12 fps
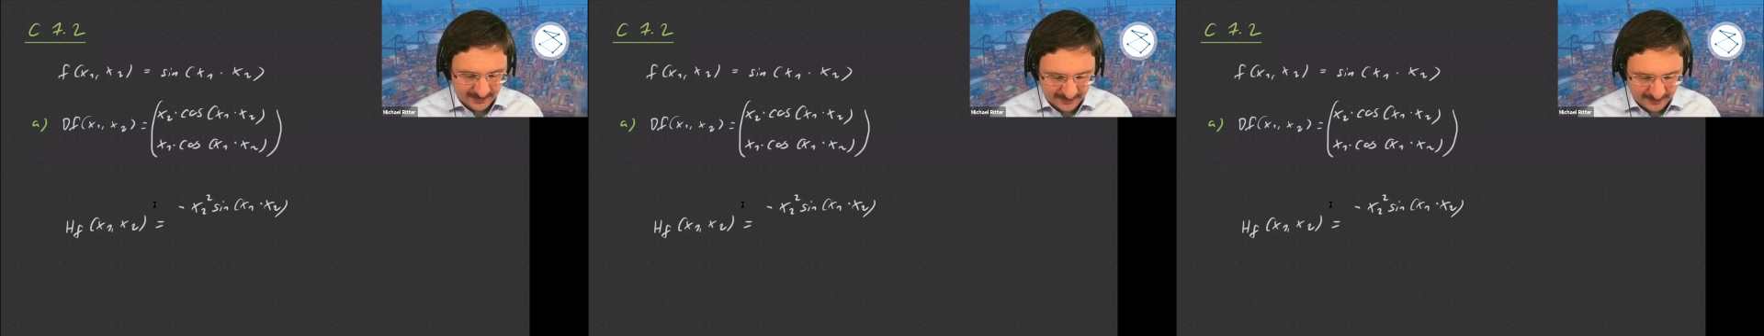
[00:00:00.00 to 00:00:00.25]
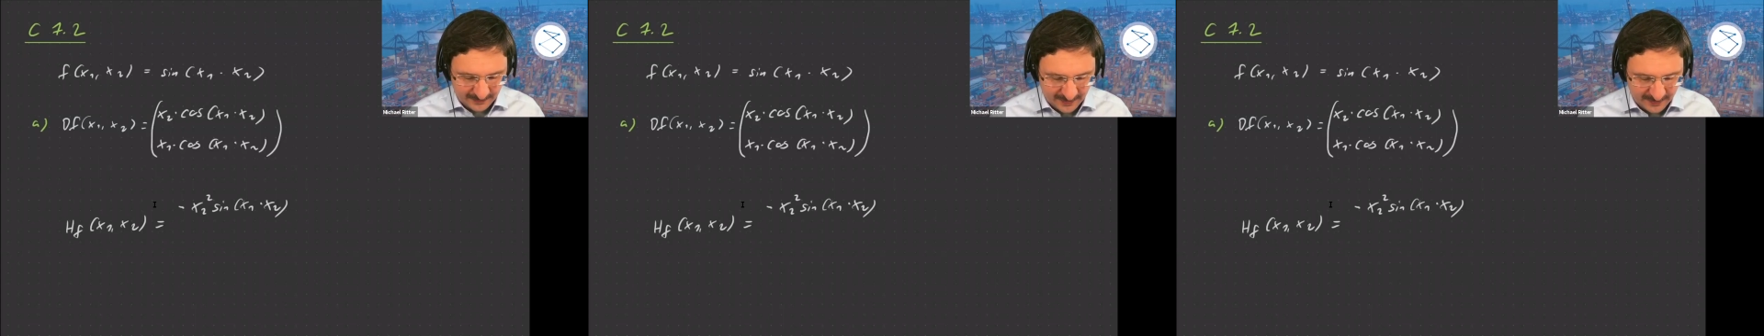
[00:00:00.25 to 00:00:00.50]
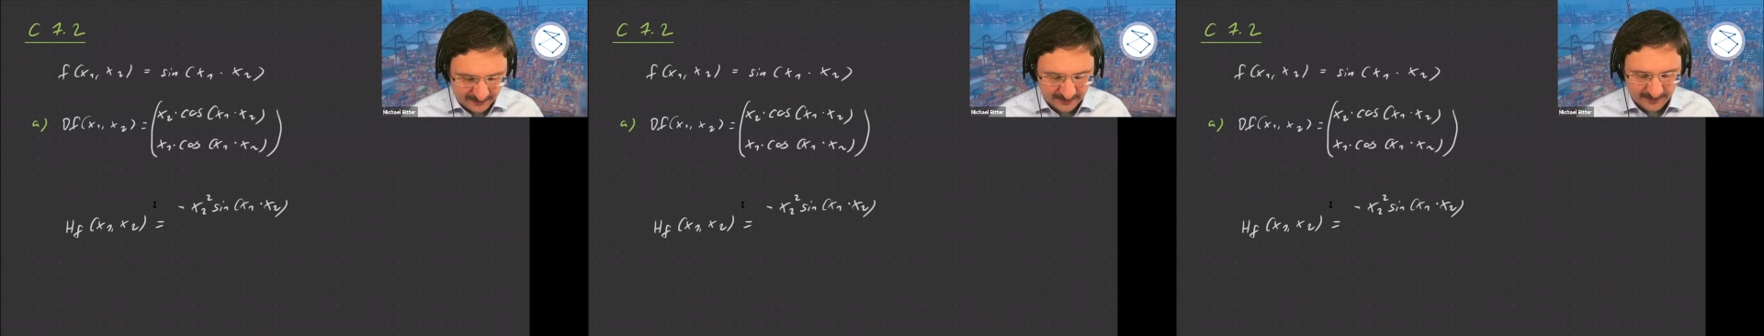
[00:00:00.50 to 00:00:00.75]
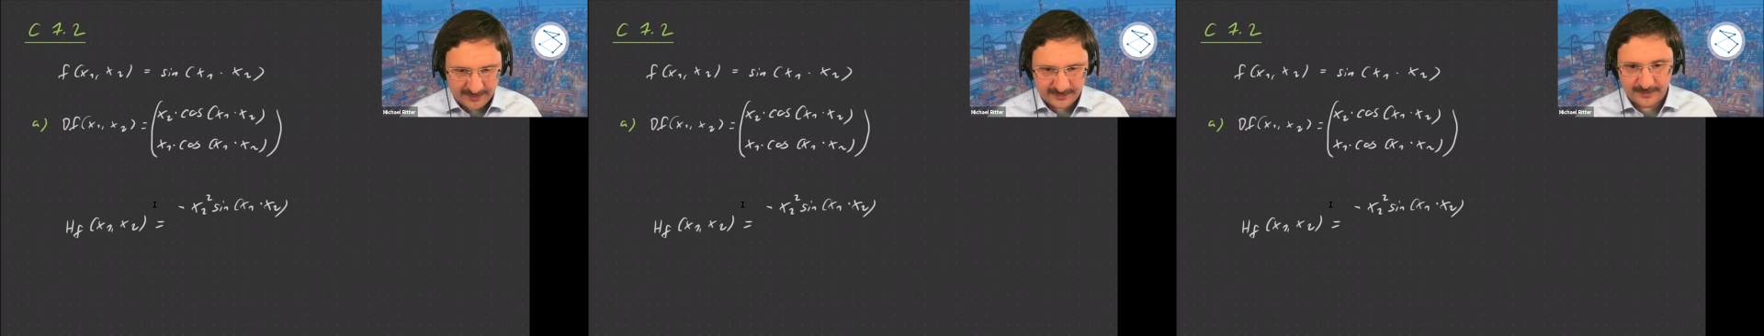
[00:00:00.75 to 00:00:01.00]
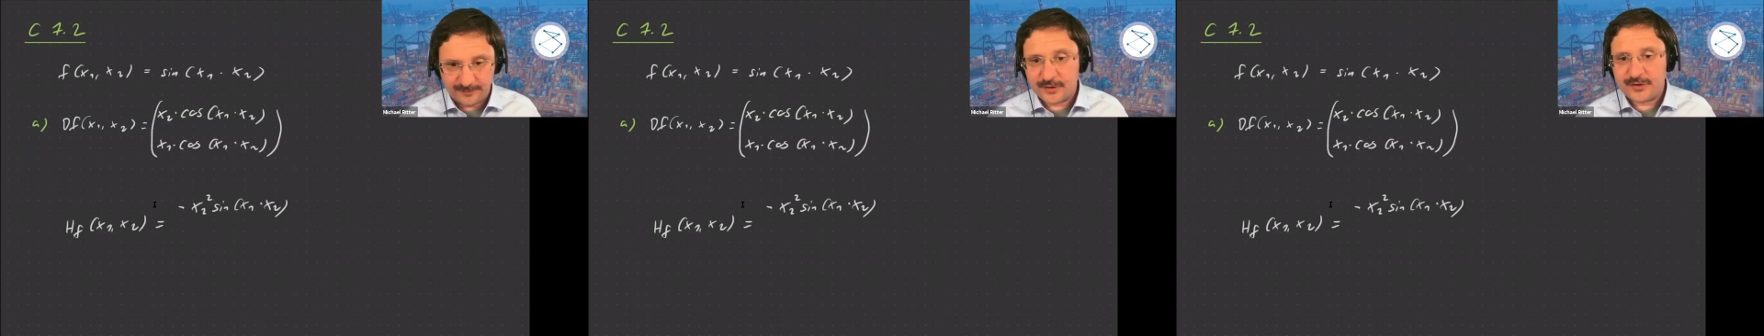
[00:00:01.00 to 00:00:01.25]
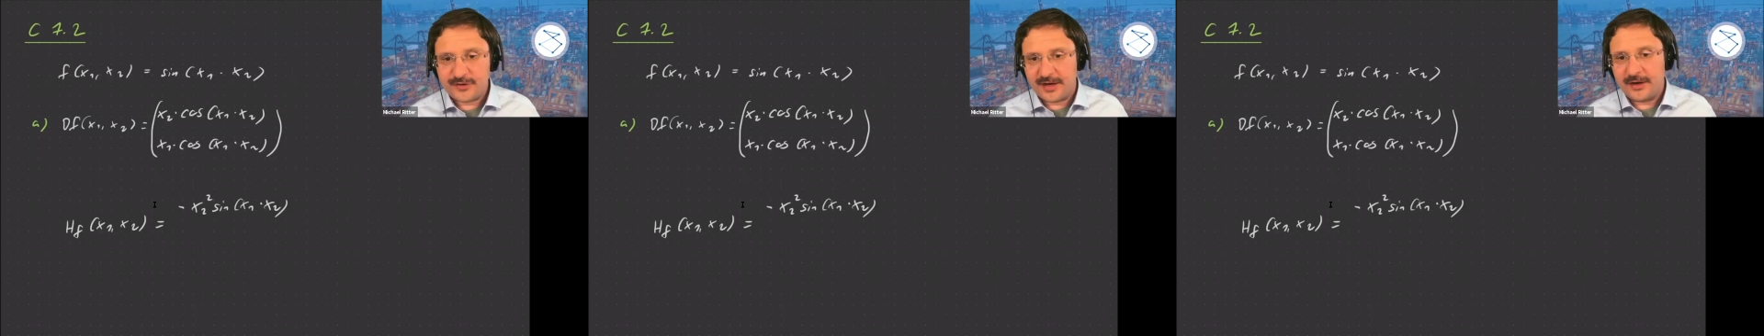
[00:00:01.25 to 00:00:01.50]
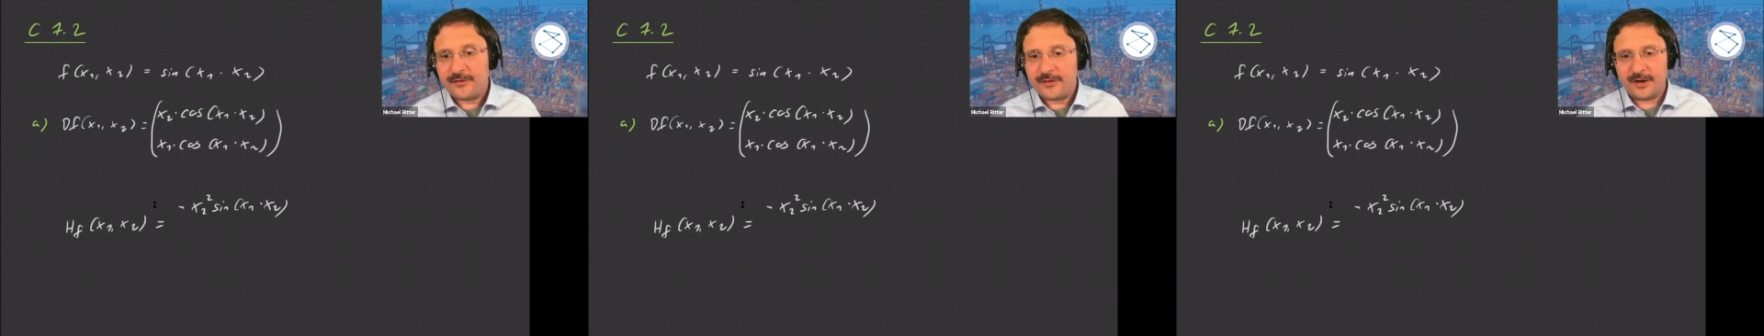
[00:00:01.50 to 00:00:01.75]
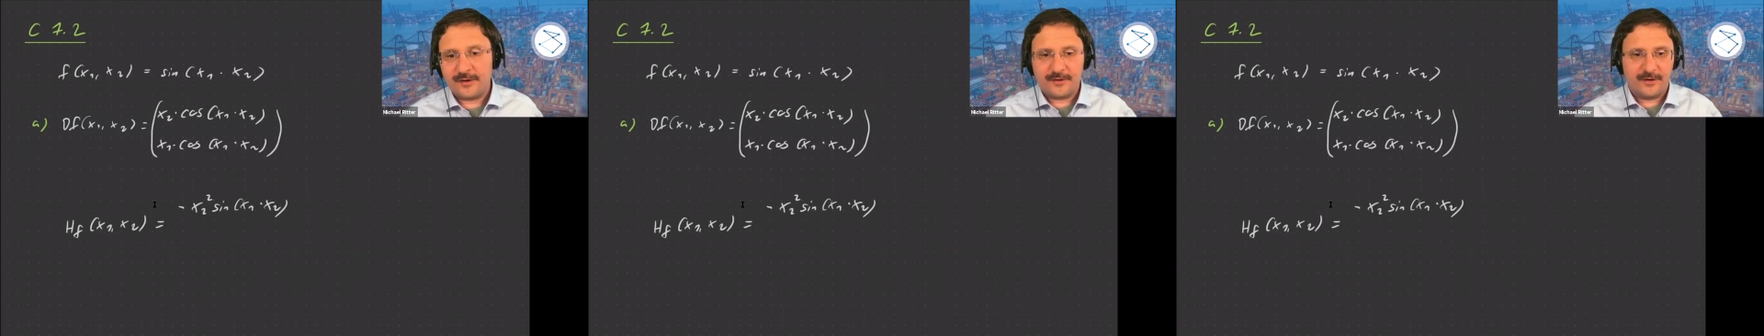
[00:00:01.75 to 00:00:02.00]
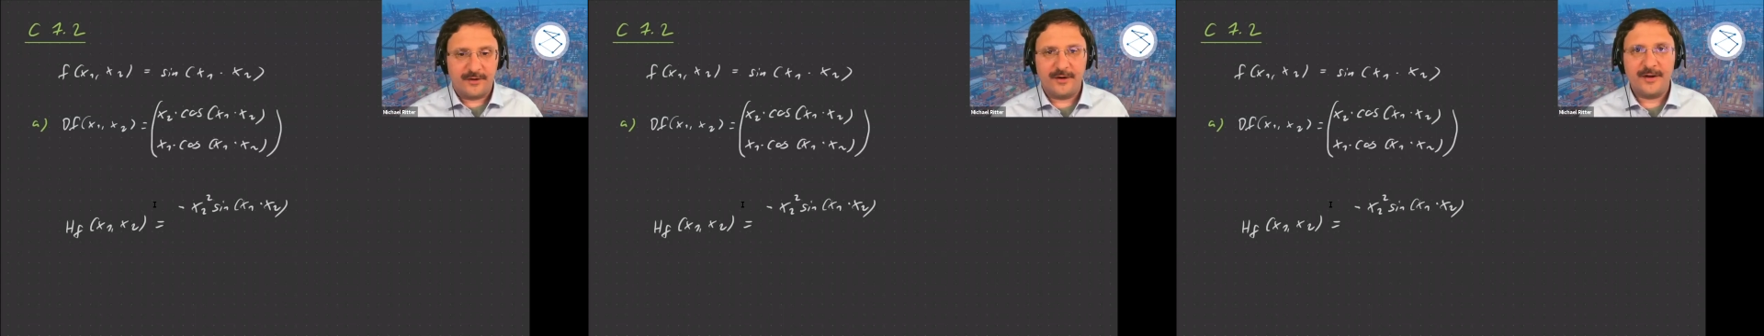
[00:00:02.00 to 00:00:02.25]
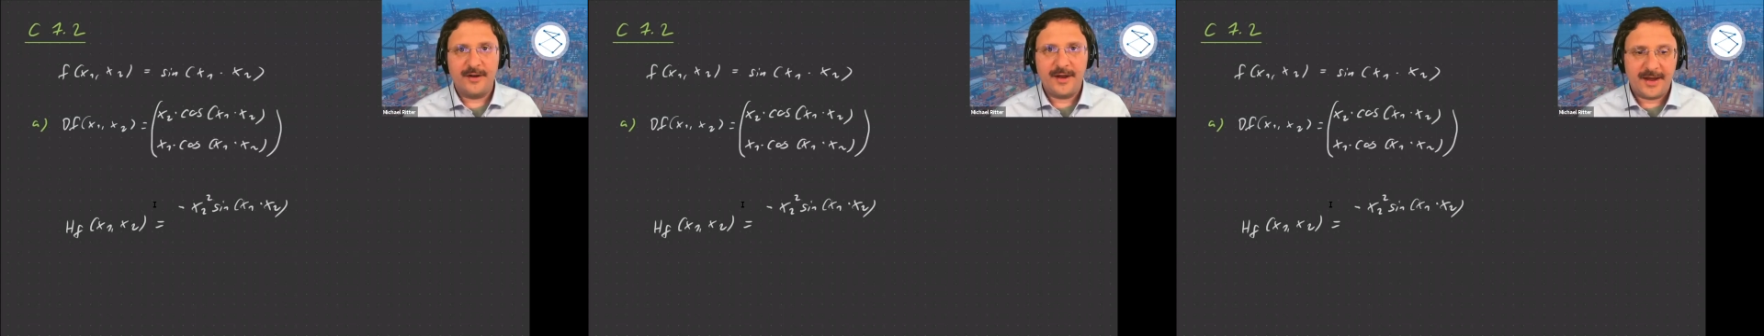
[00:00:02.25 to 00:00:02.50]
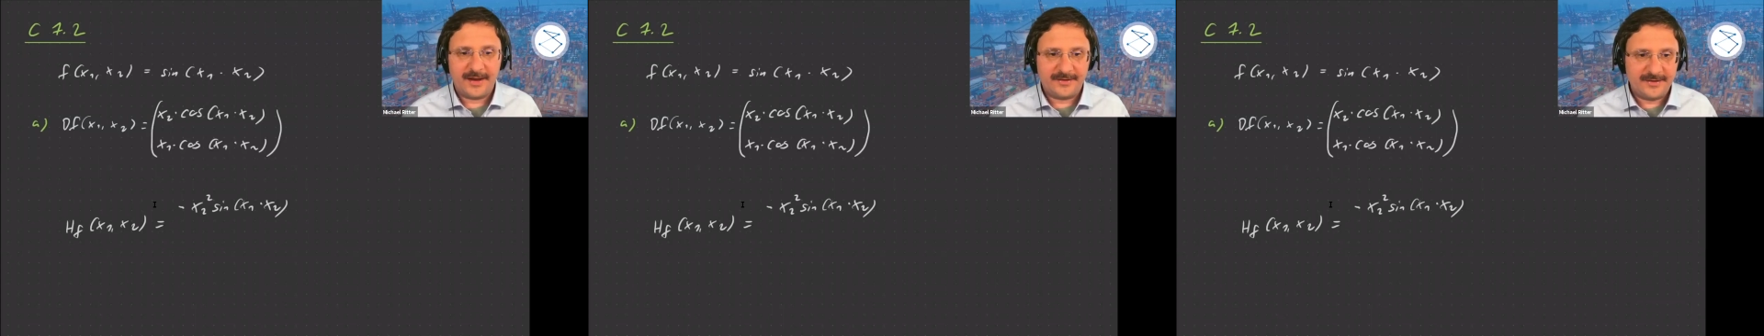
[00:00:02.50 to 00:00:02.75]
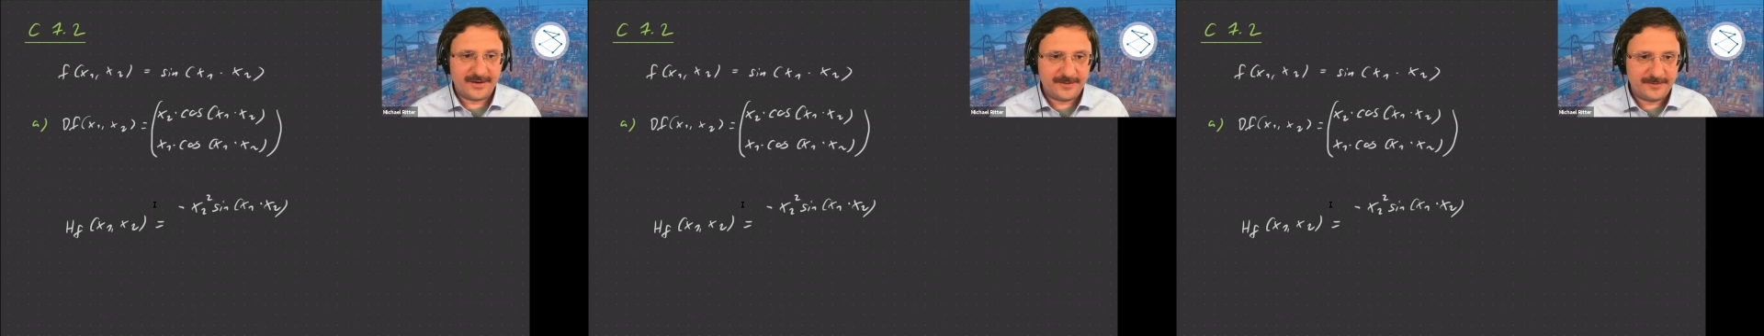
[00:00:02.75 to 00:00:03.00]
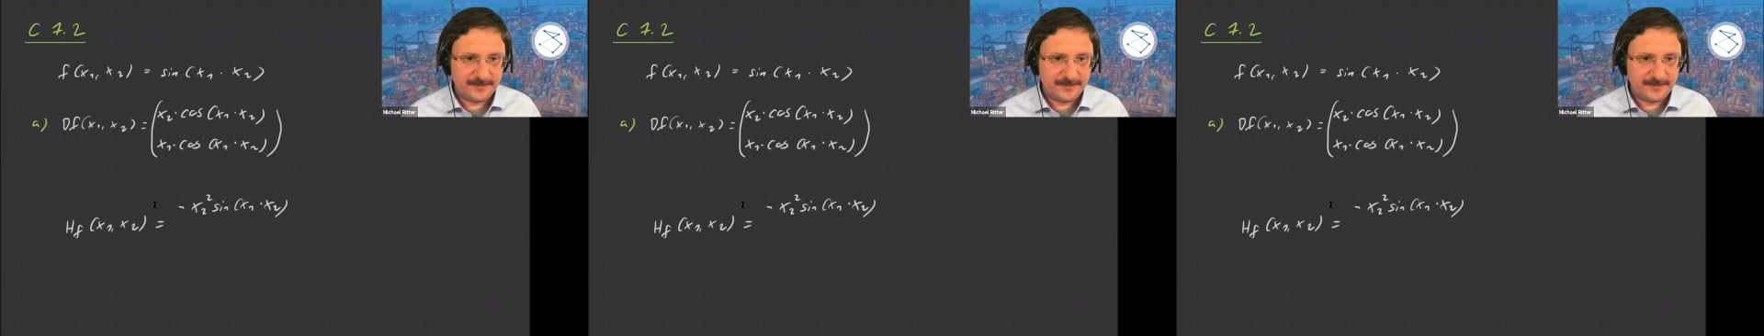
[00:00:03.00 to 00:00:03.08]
Okay, so that's the first entry of our Hessian.